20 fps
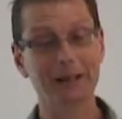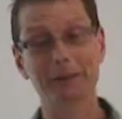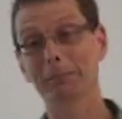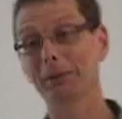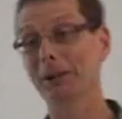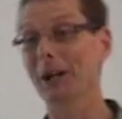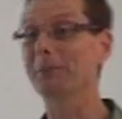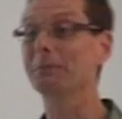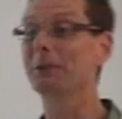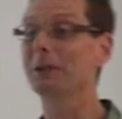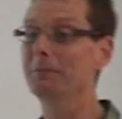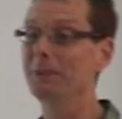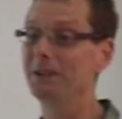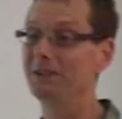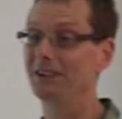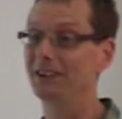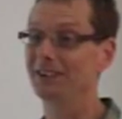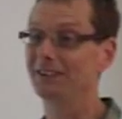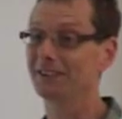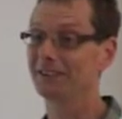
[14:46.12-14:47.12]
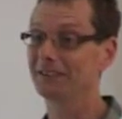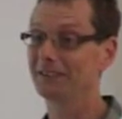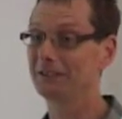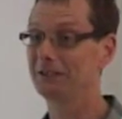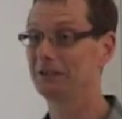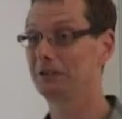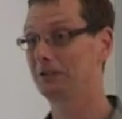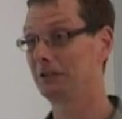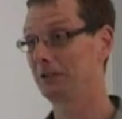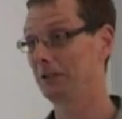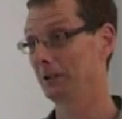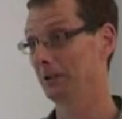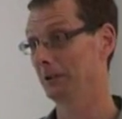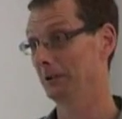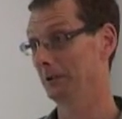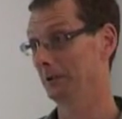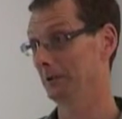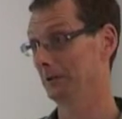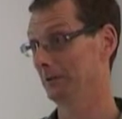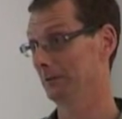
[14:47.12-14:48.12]
but I'm committed
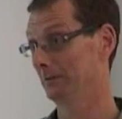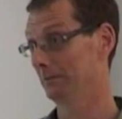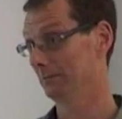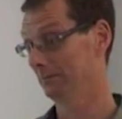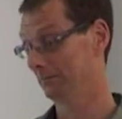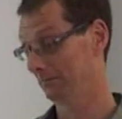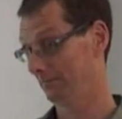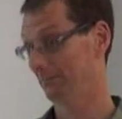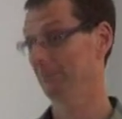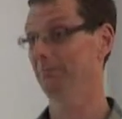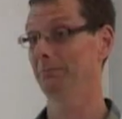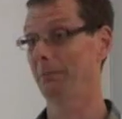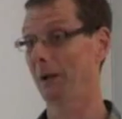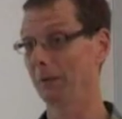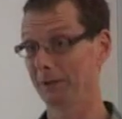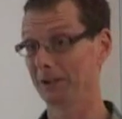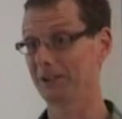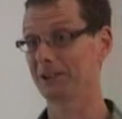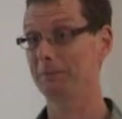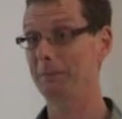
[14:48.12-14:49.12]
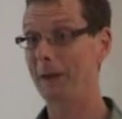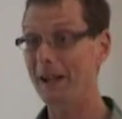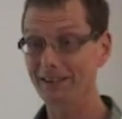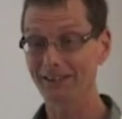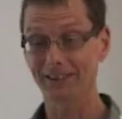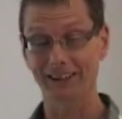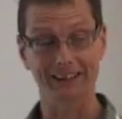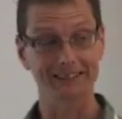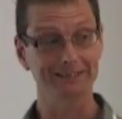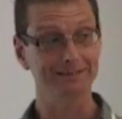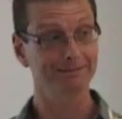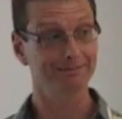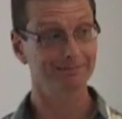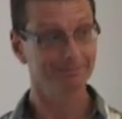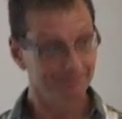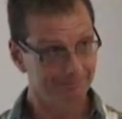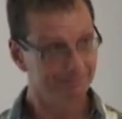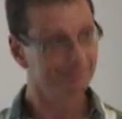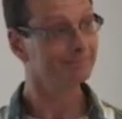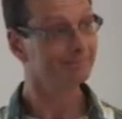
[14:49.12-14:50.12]
to public spending
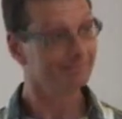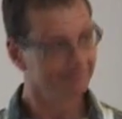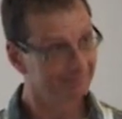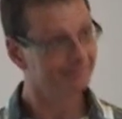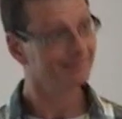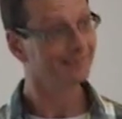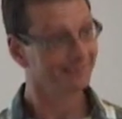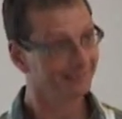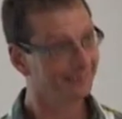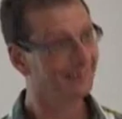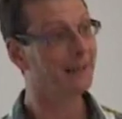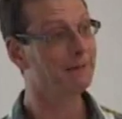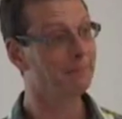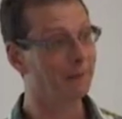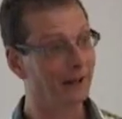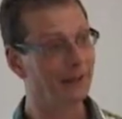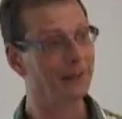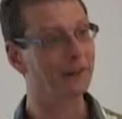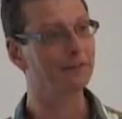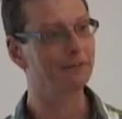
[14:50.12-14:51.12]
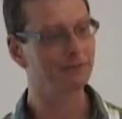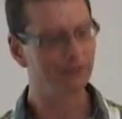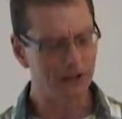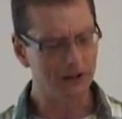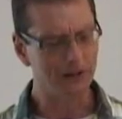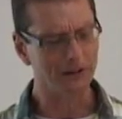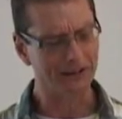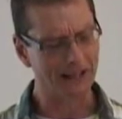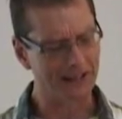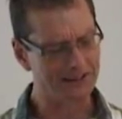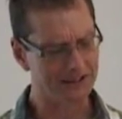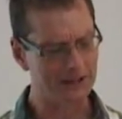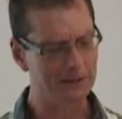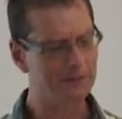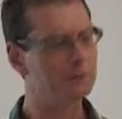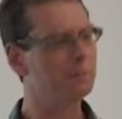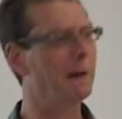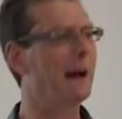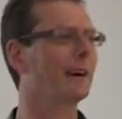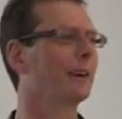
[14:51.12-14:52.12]
in my own view. And that
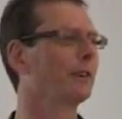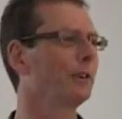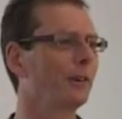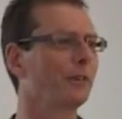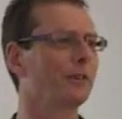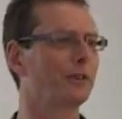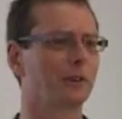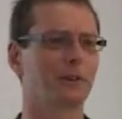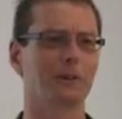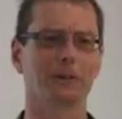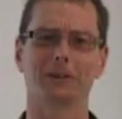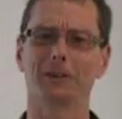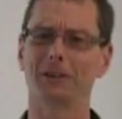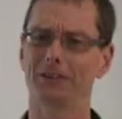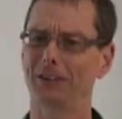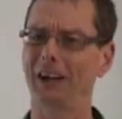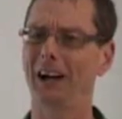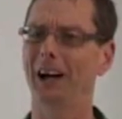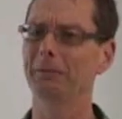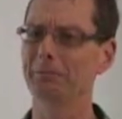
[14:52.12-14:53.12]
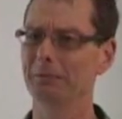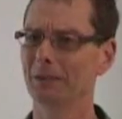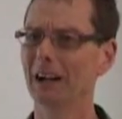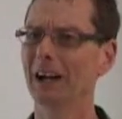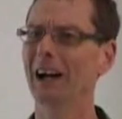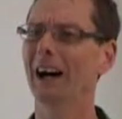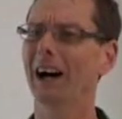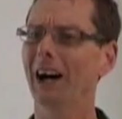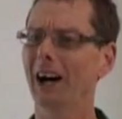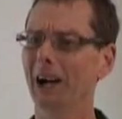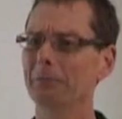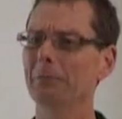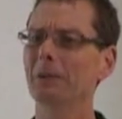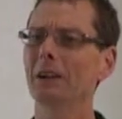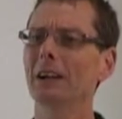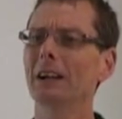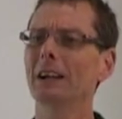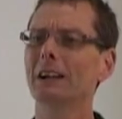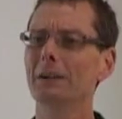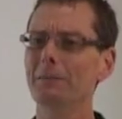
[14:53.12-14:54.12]
seems paradoxical because I'm
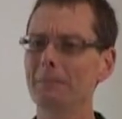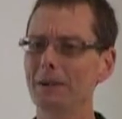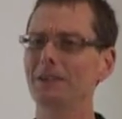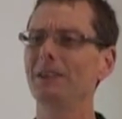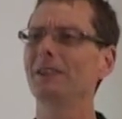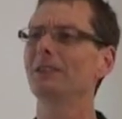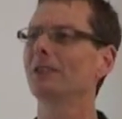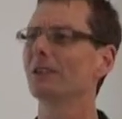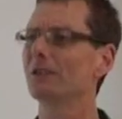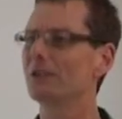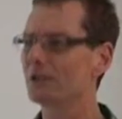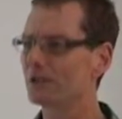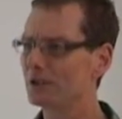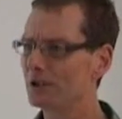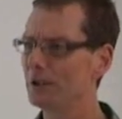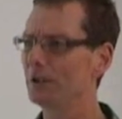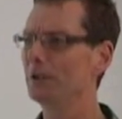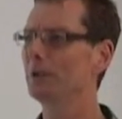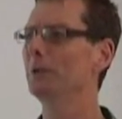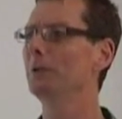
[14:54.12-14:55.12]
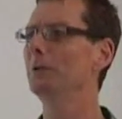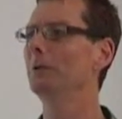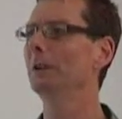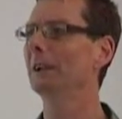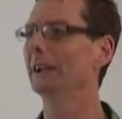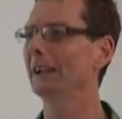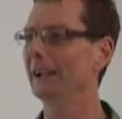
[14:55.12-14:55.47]
committed to two